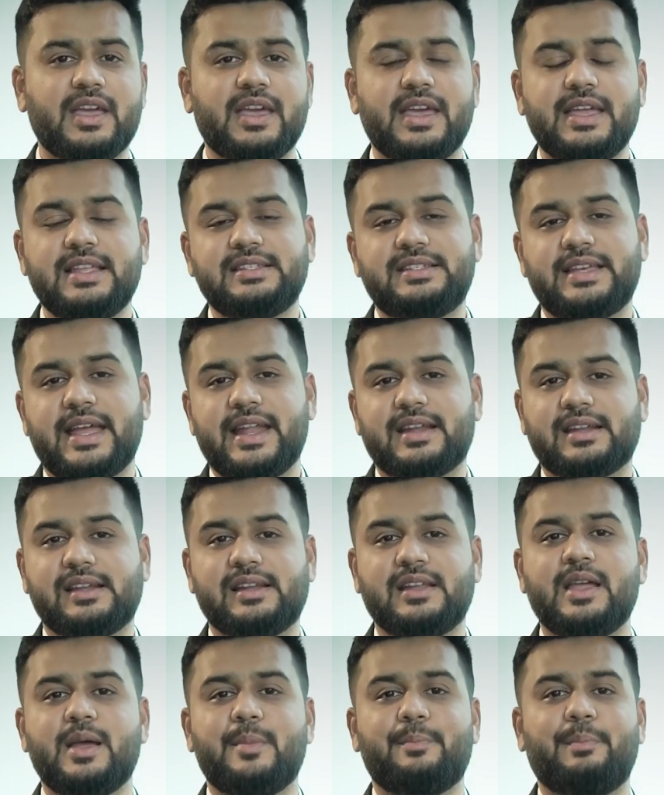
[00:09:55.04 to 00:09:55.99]
In
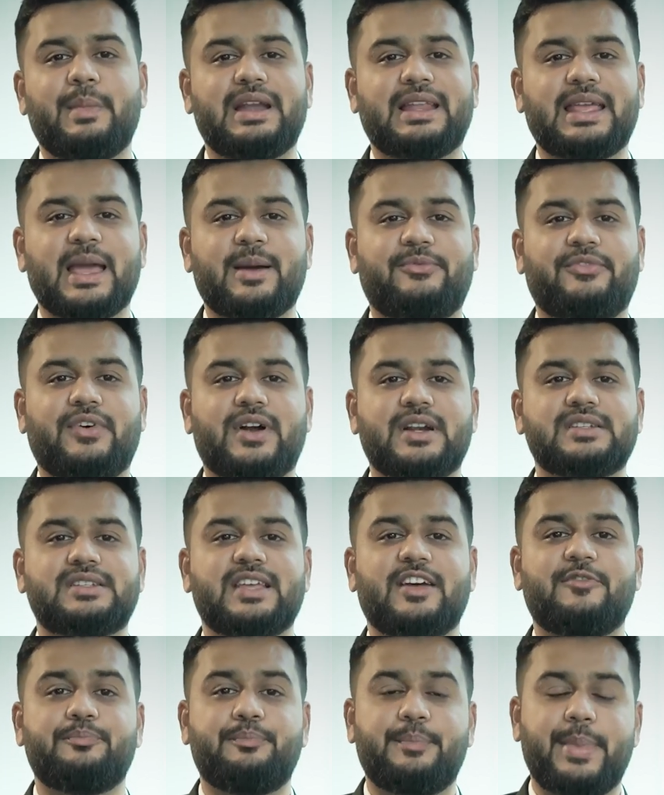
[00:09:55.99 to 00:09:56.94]
general, mid cap funds
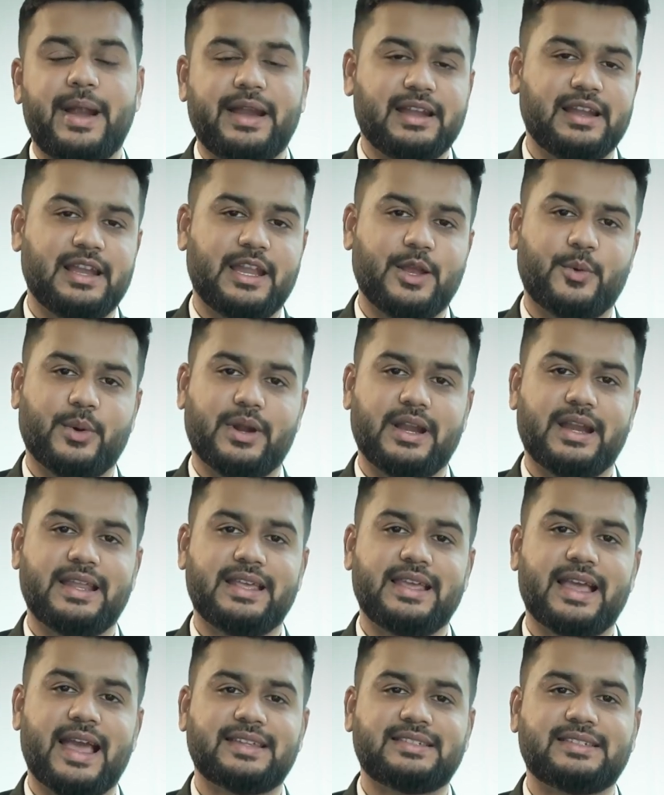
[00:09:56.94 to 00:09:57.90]
have better
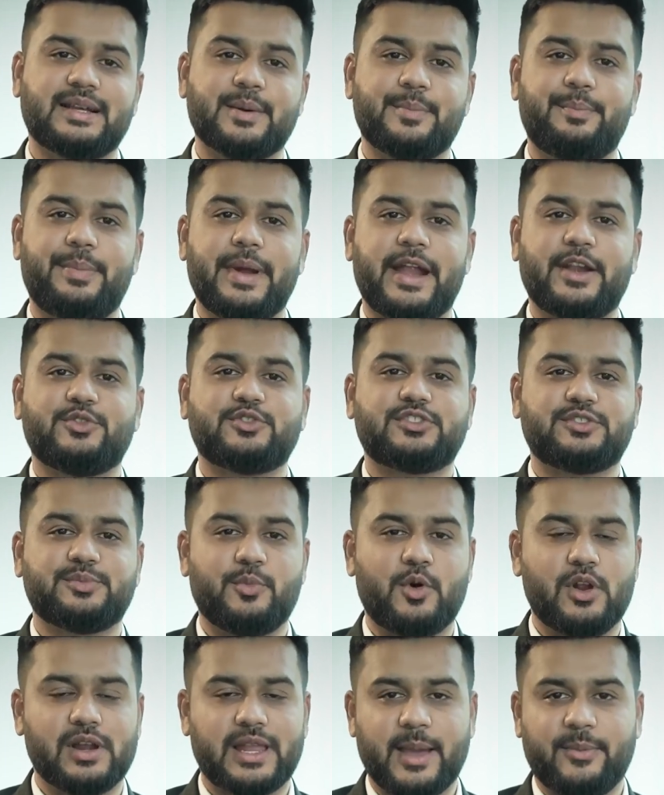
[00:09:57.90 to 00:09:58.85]
liquidity as compared to
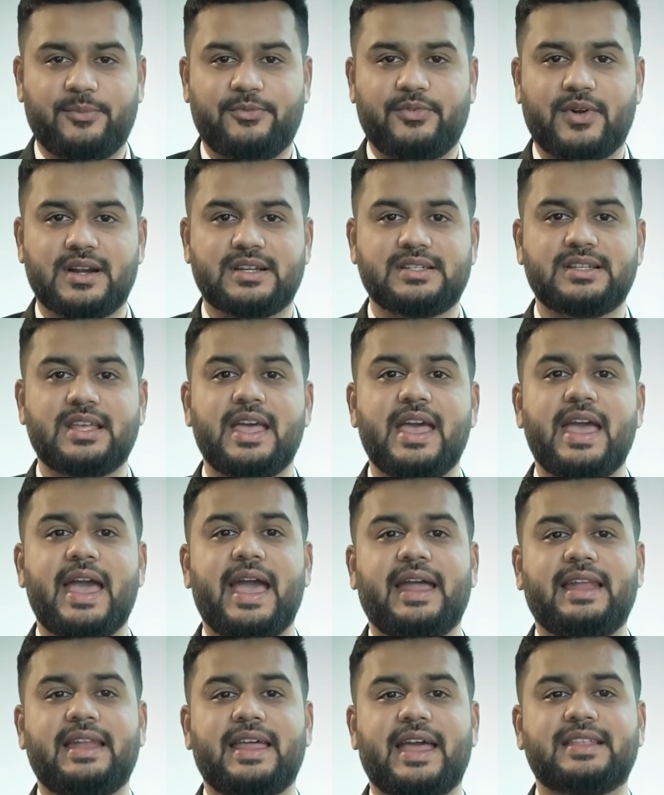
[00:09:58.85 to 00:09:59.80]
small cap funds
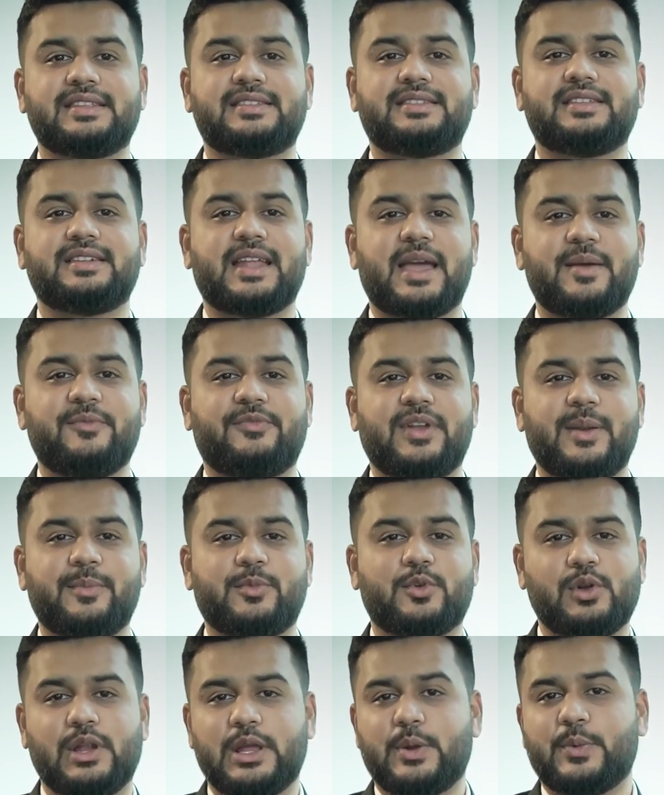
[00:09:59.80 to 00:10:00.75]
and hence the time frame
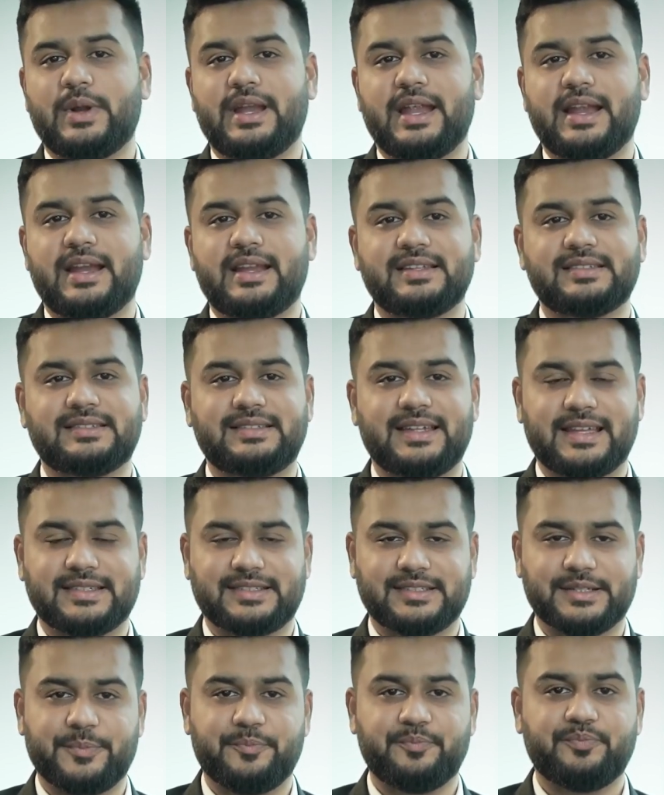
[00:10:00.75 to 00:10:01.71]
to liquidate is
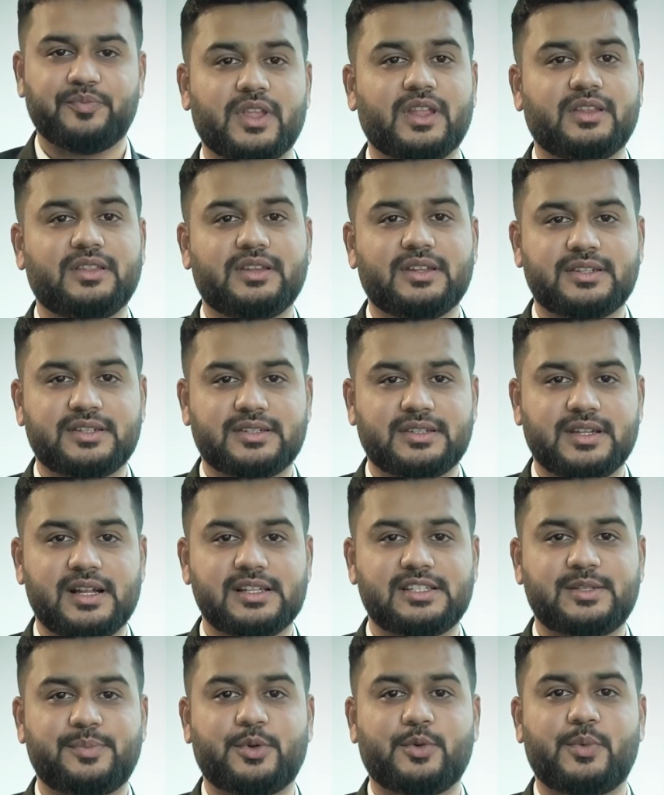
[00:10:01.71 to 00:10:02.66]
lesser. This
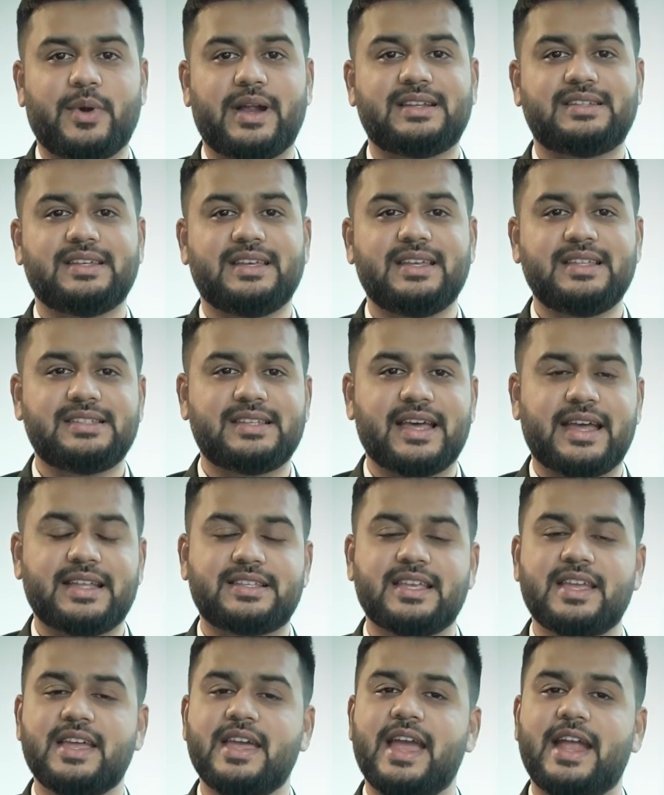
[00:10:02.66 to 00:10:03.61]
results provides
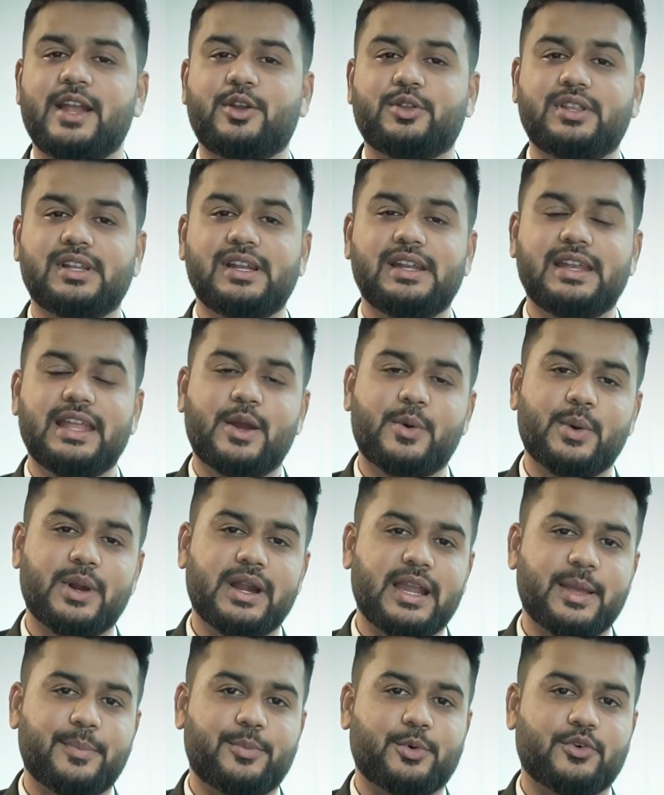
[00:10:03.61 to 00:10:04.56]
insights into the
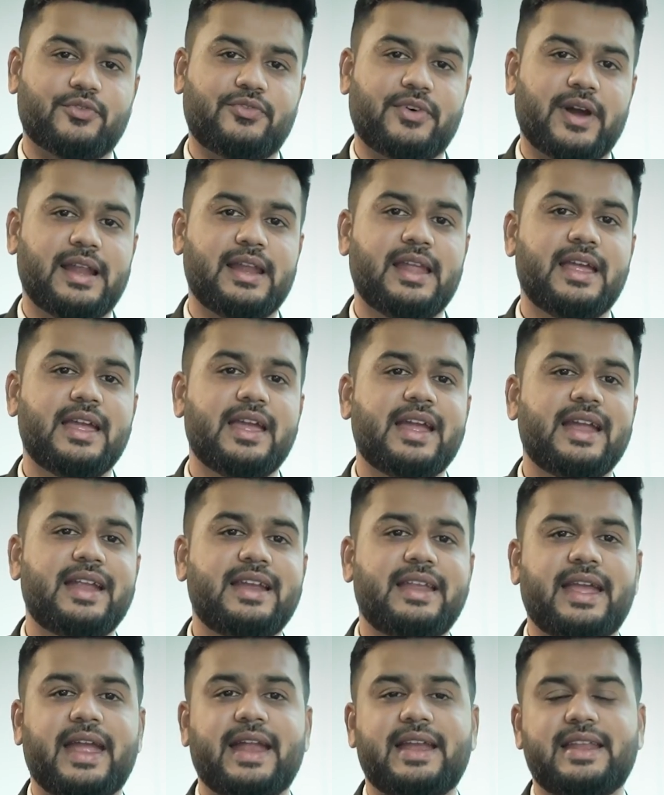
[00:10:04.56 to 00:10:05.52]
liquidity profile
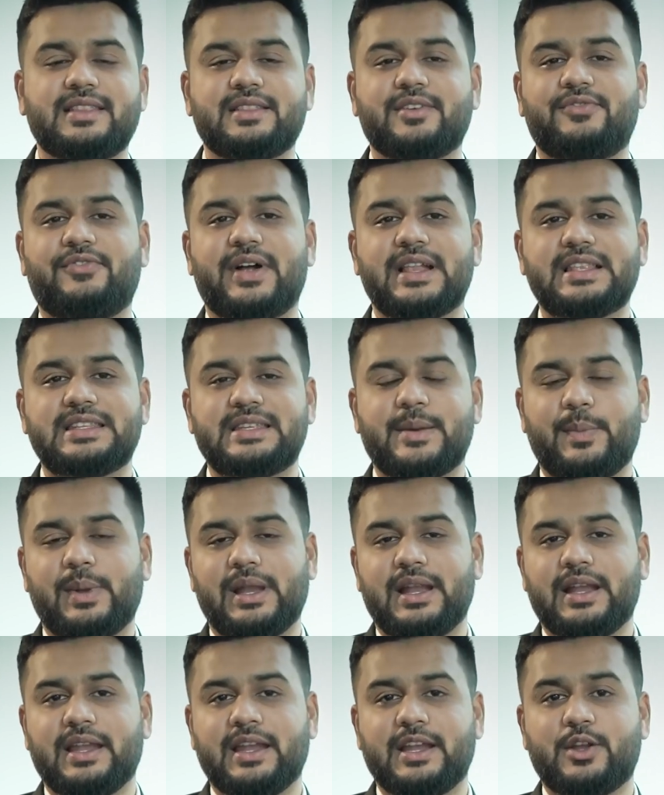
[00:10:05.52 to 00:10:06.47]
indicating the fund's
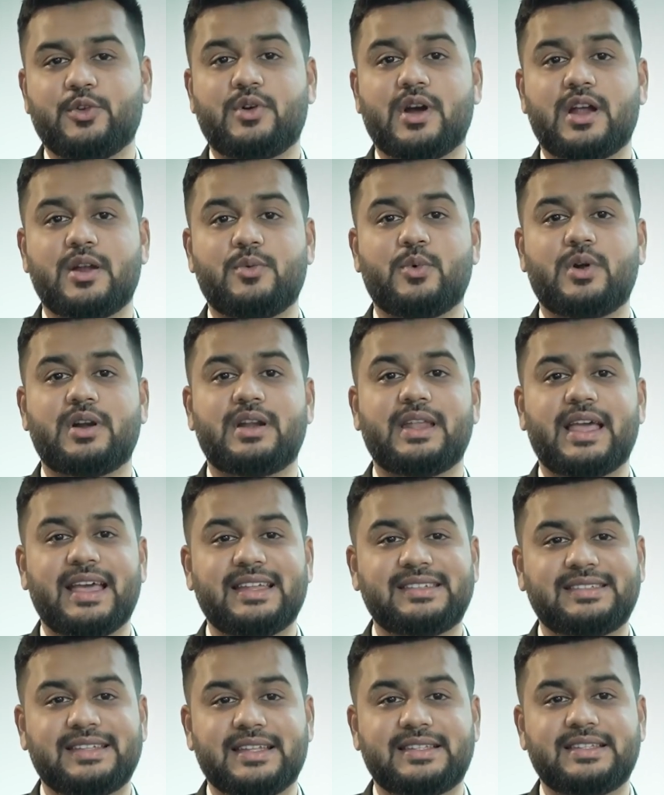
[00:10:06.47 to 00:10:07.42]
ability to convert
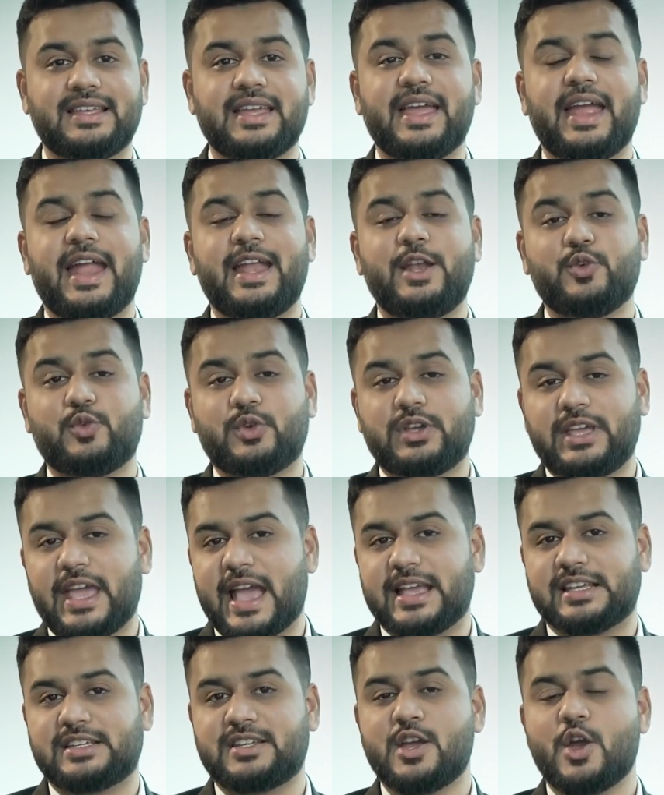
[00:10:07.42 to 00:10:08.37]
assets into
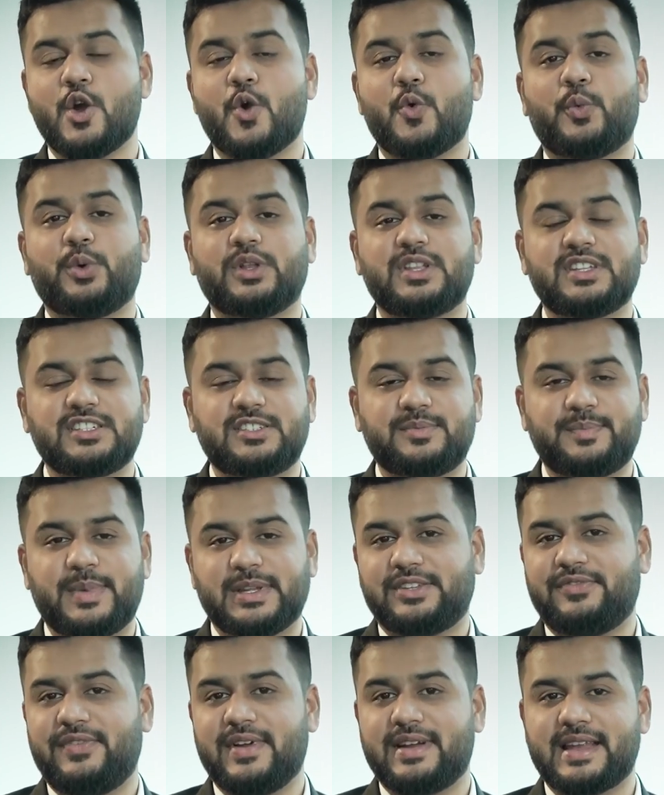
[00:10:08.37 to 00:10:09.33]
cash within
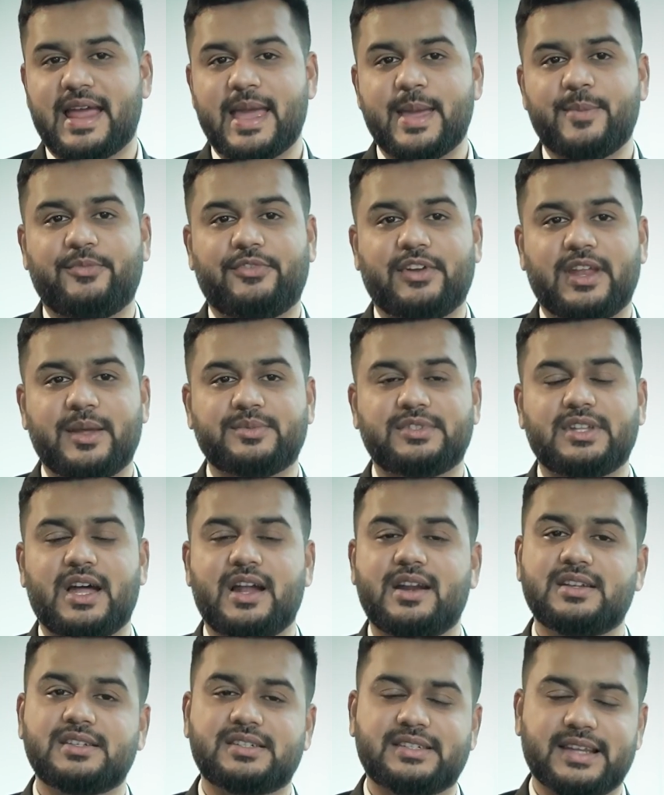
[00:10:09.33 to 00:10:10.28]
specific time frames
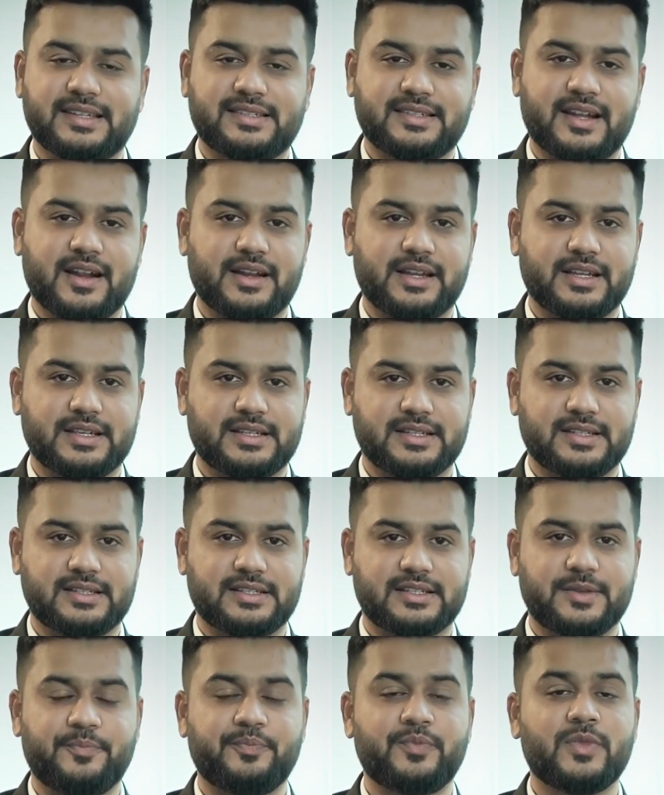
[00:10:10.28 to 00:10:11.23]
under stress
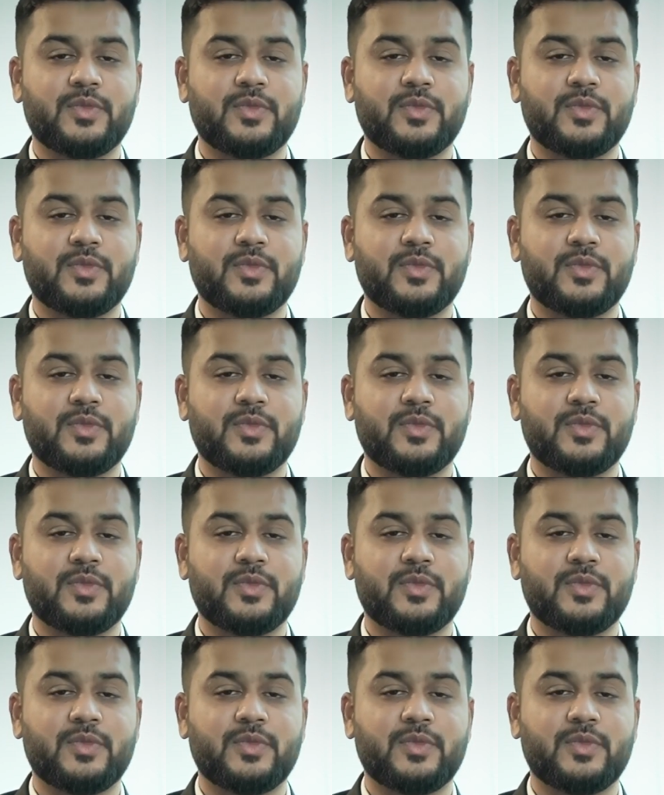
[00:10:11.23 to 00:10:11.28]
conditions.